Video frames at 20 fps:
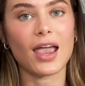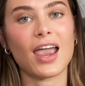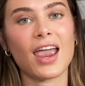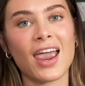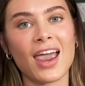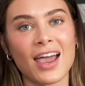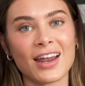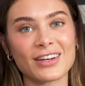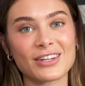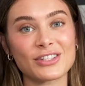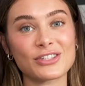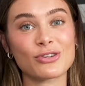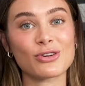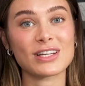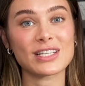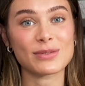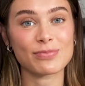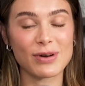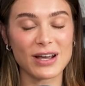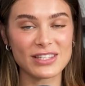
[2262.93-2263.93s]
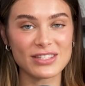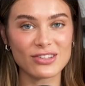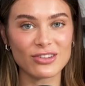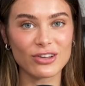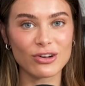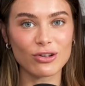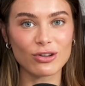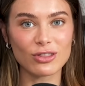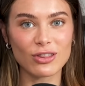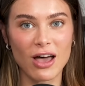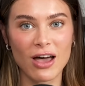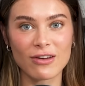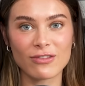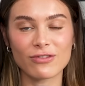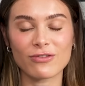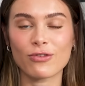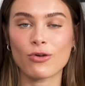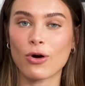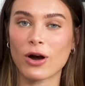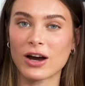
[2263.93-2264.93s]
And to express a little
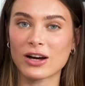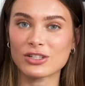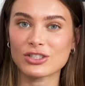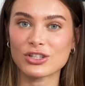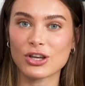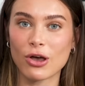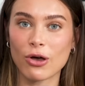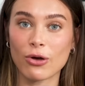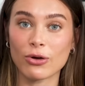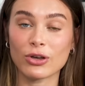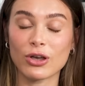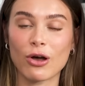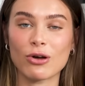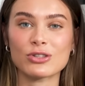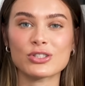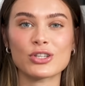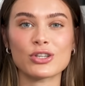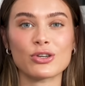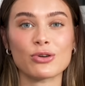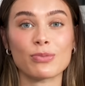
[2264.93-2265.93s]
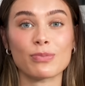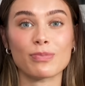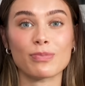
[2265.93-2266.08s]
love for our show, go to